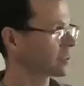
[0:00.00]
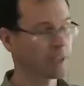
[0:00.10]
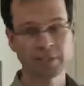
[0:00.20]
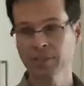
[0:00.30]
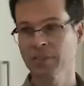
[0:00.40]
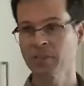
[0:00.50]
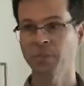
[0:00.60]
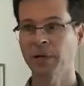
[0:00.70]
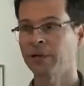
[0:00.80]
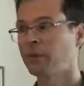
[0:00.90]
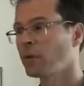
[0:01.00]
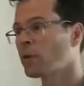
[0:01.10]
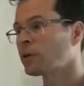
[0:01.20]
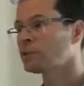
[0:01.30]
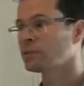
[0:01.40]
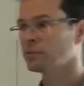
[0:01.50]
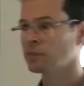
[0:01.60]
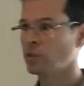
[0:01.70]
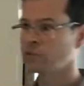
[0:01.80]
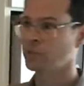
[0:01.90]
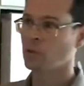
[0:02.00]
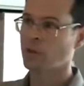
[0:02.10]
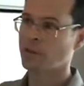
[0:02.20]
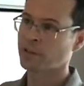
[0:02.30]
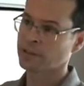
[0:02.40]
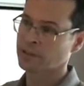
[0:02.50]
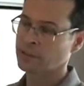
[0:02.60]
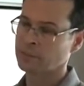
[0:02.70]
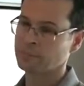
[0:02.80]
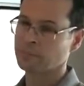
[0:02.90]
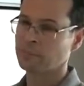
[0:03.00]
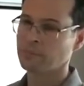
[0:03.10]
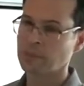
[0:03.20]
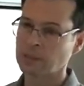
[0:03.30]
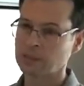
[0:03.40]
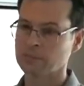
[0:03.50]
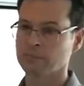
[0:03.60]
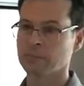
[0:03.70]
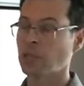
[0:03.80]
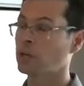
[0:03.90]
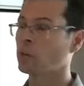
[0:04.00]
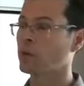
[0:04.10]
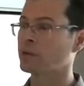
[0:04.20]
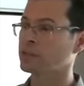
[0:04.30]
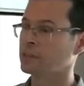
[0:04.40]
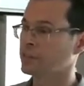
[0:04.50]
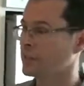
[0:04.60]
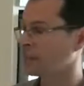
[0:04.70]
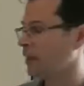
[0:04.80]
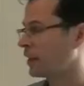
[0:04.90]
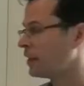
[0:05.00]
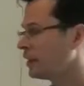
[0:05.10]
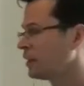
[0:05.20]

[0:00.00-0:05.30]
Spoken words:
irrigation is by gray water, so laundry water and shower water, take care of that.